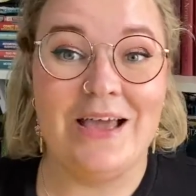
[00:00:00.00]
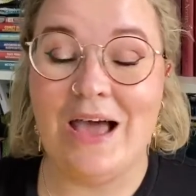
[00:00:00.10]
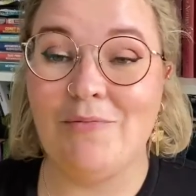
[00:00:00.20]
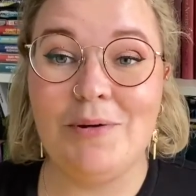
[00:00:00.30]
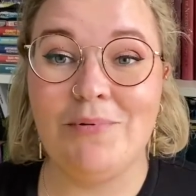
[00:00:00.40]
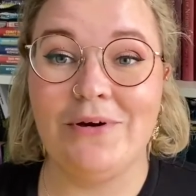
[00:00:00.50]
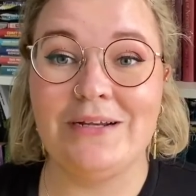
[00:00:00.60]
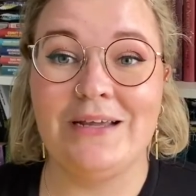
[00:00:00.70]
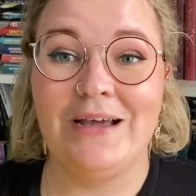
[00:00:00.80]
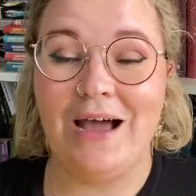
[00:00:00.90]
At one
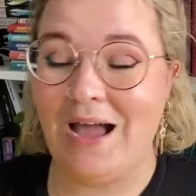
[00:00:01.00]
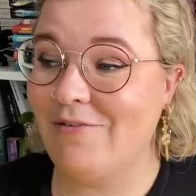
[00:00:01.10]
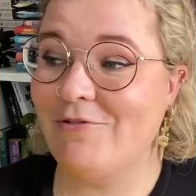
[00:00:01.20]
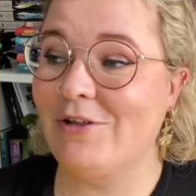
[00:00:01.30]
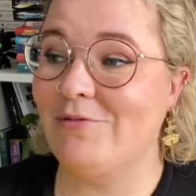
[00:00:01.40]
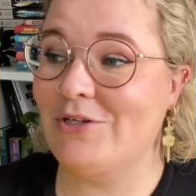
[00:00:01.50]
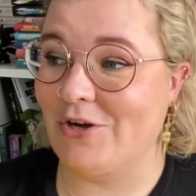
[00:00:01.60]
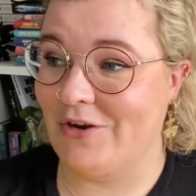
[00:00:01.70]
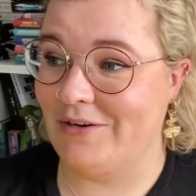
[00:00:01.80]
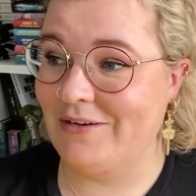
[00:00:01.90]
point I will
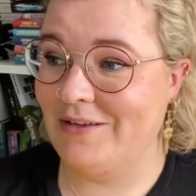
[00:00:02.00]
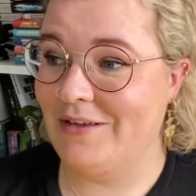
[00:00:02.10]
return,